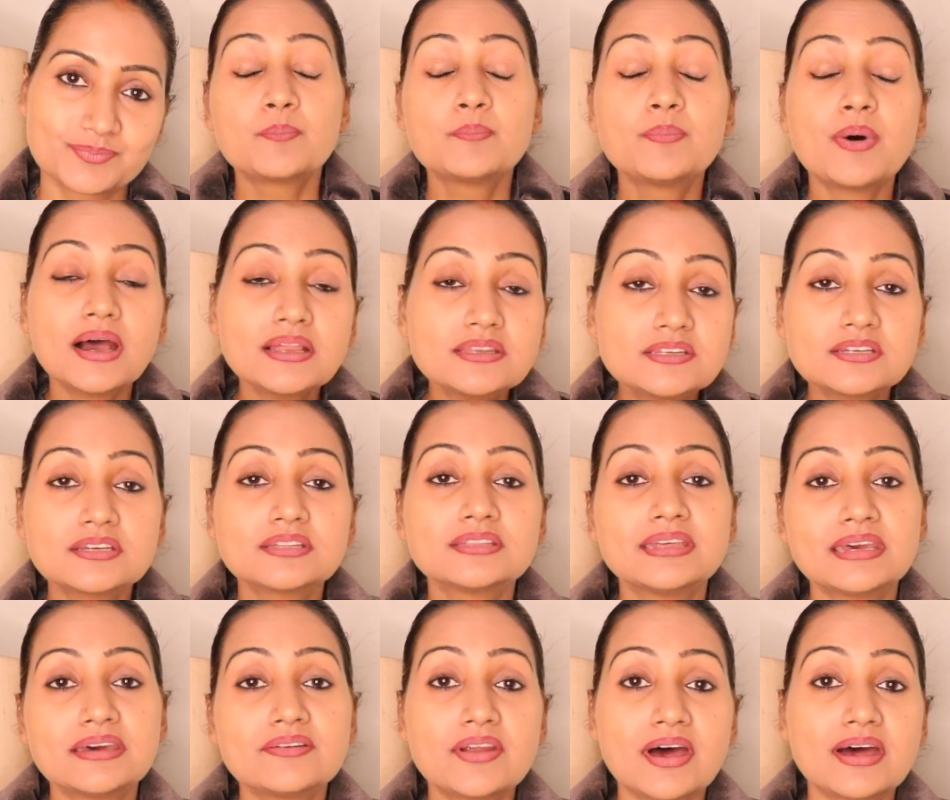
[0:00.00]
But
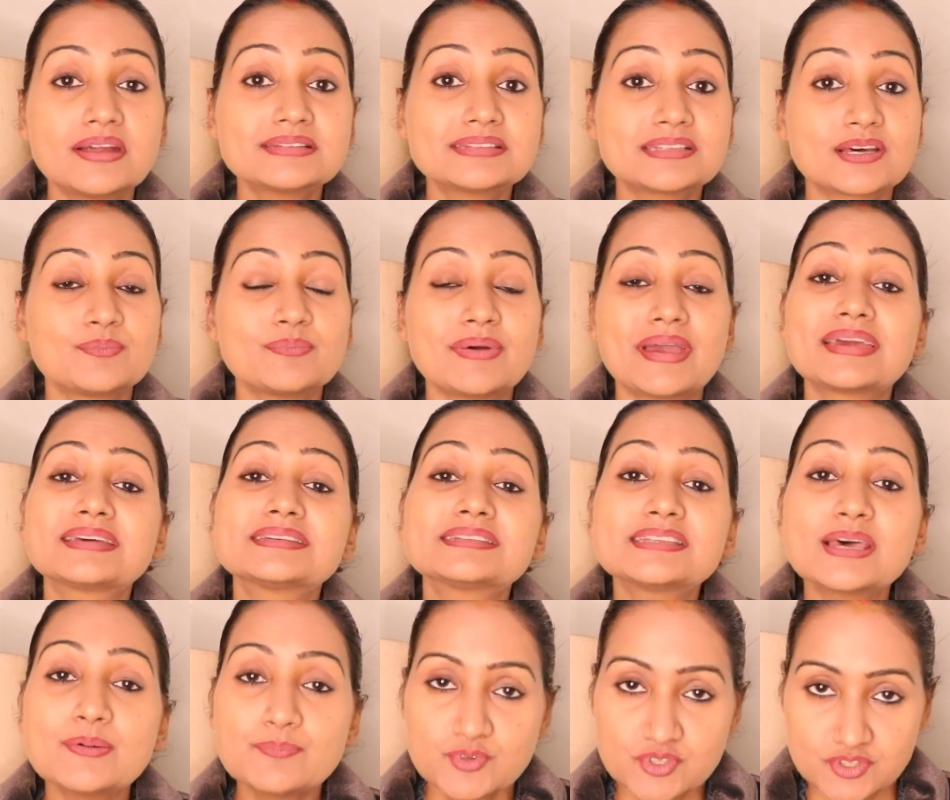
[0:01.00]
there are some
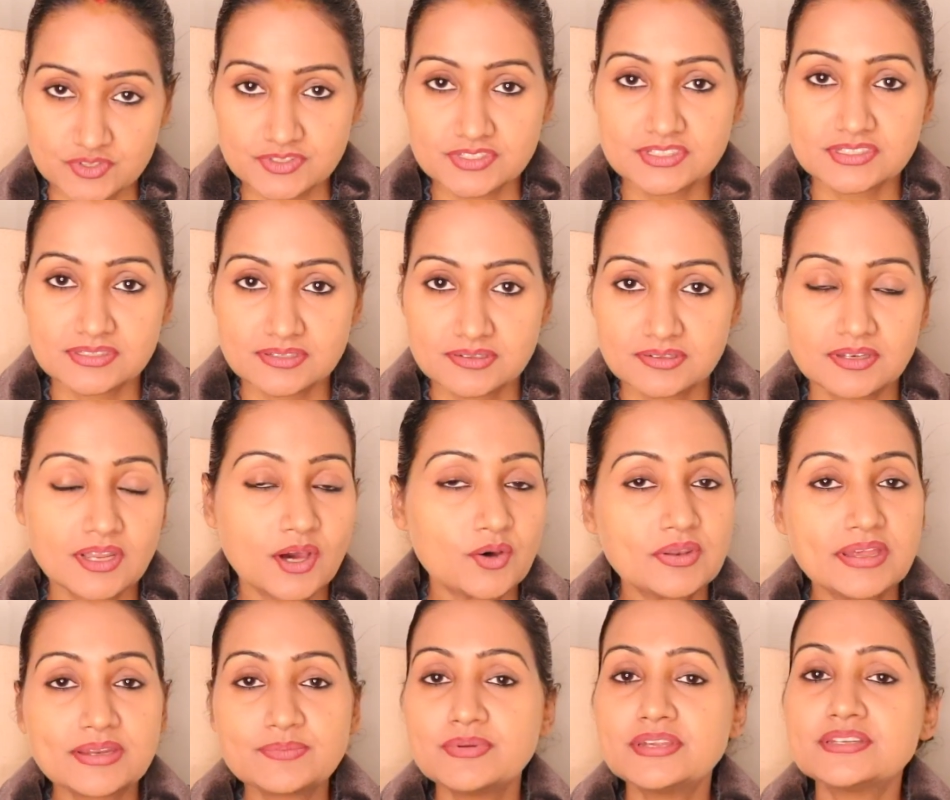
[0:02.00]
exceptions. Now
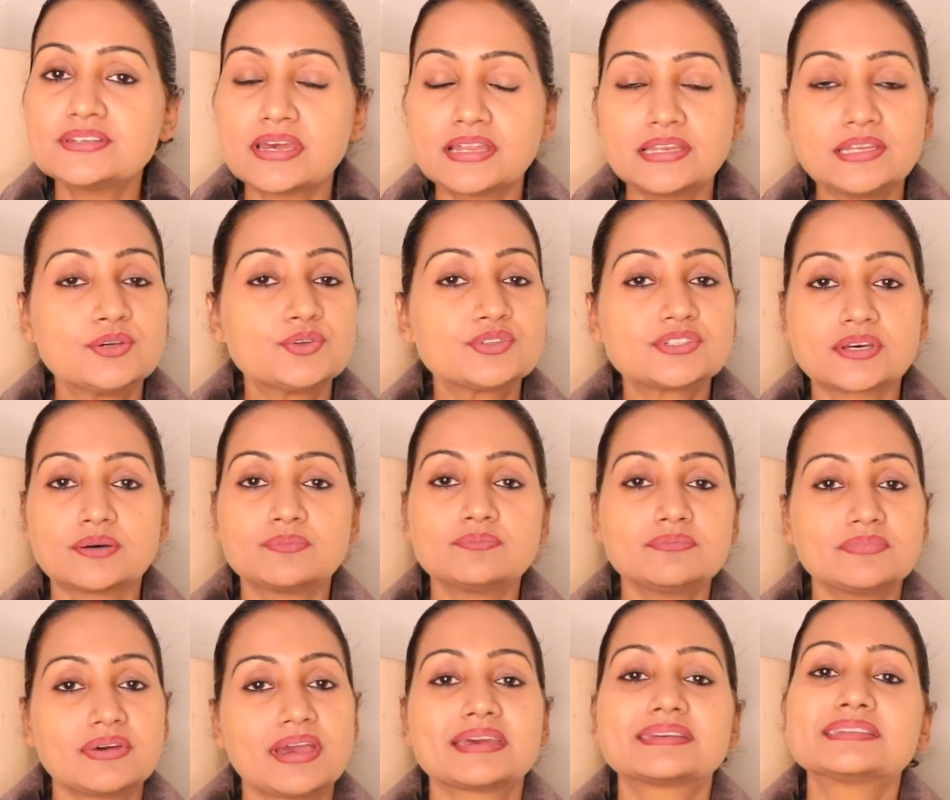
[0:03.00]
let me tell you
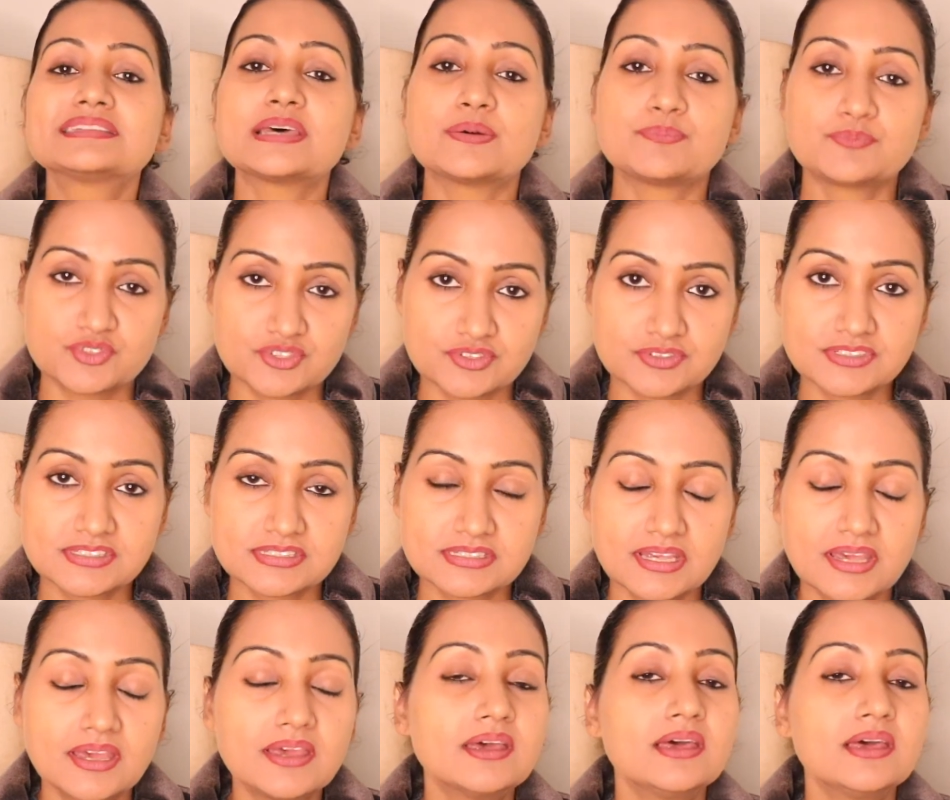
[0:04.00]
some exceptions.